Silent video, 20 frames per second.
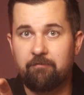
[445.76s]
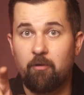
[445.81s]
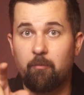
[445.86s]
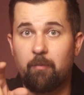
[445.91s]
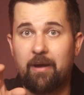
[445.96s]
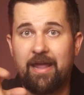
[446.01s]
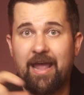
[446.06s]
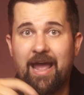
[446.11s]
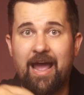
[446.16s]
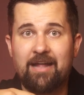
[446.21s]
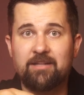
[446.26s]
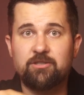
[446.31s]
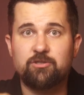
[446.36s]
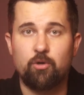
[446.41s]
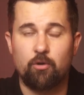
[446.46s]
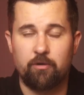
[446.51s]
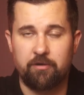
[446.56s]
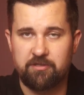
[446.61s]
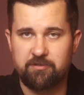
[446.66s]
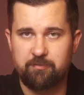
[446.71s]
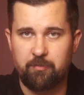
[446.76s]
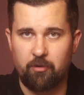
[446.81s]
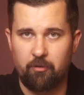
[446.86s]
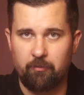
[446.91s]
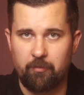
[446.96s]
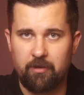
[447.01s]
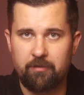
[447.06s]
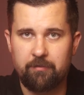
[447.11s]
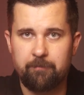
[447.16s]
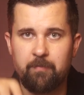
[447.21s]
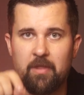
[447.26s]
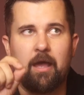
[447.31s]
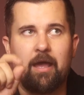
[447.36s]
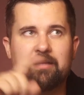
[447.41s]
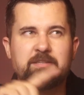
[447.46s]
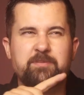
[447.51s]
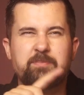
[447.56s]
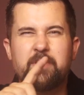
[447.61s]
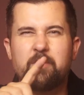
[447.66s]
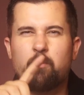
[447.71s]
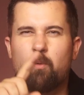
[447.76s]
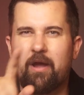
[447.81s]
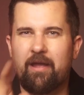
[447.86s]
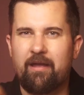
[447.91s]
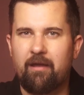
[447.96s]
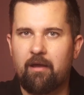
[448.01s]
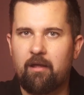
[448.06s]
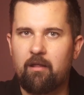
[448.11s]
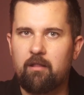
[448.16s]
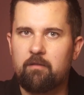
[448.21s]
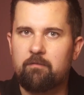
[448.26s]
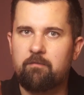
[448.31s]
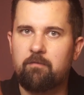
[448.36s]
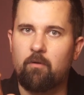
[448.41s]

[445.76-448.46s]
for my hands-on experiment, SPYL